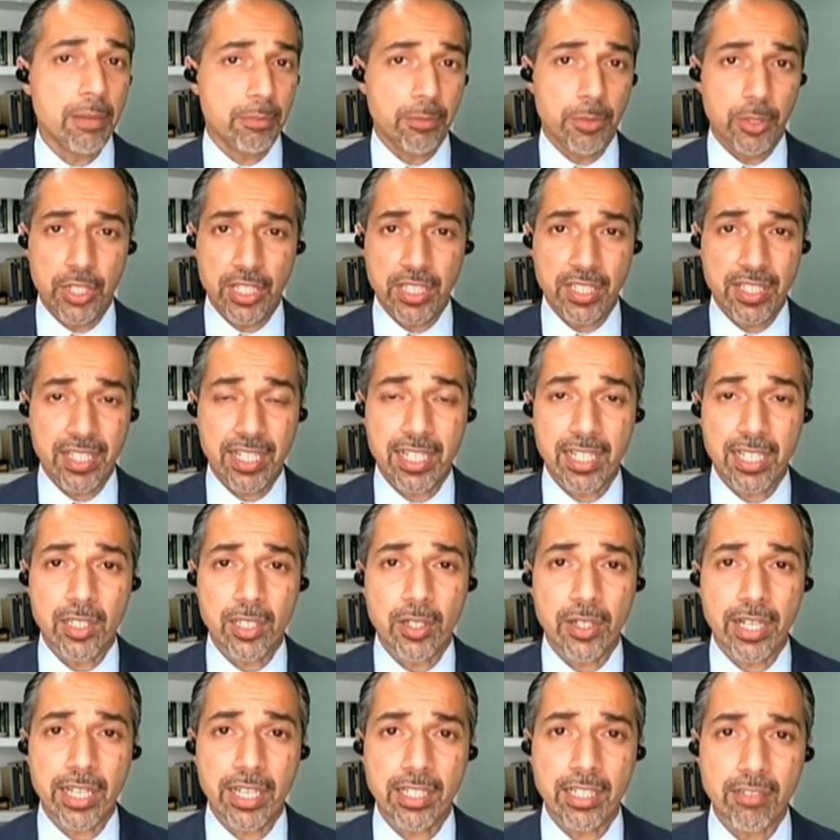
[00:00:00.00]
You can take a
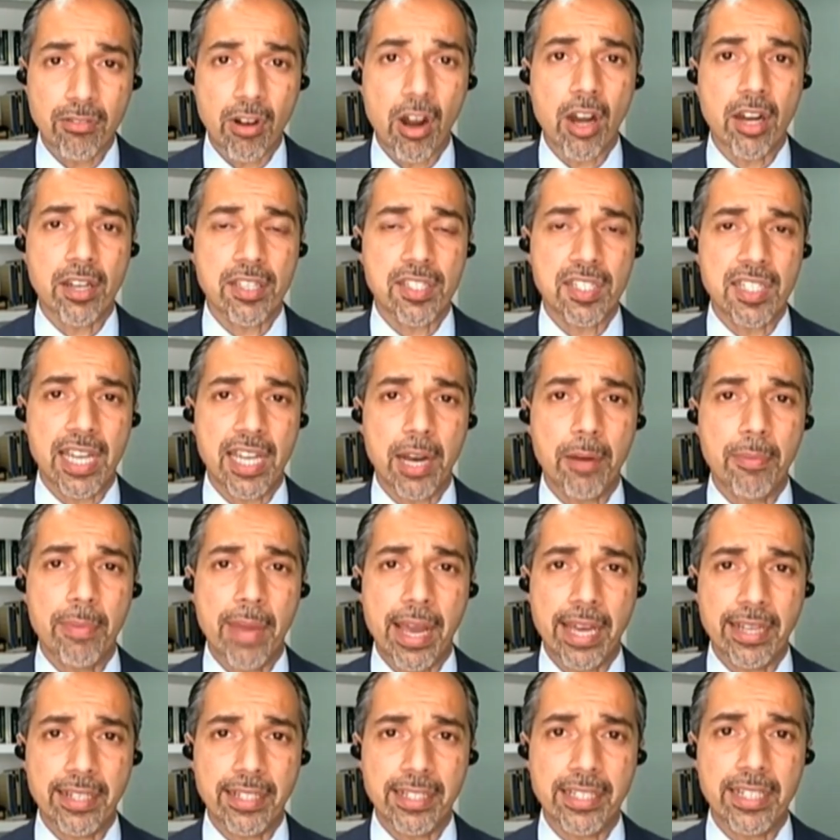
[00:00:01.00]
look at Iraq, see how
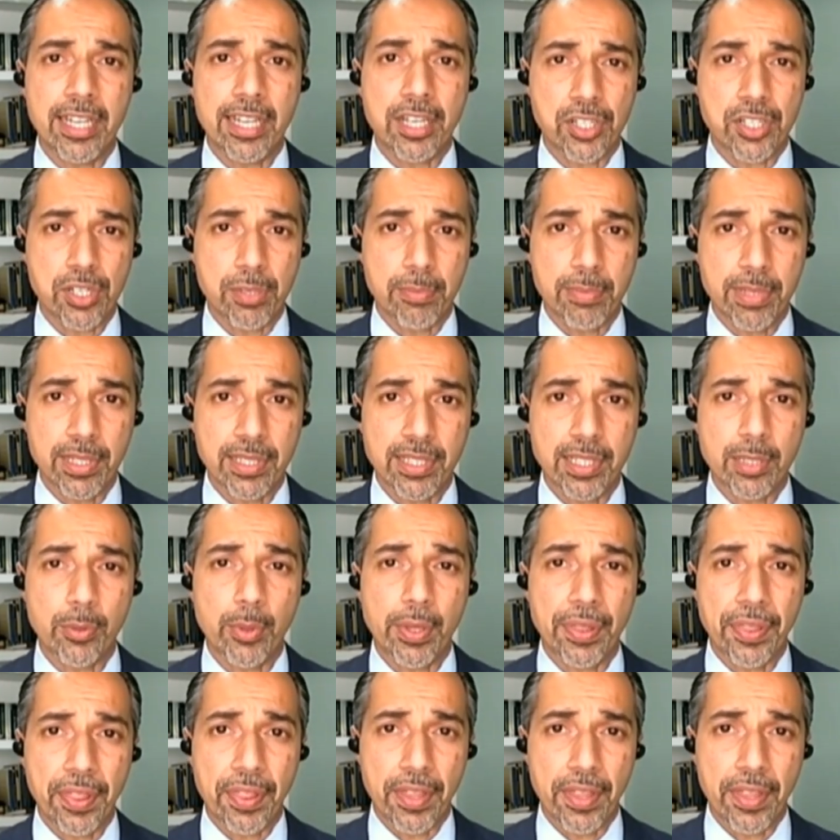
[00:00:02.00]
badly nation building went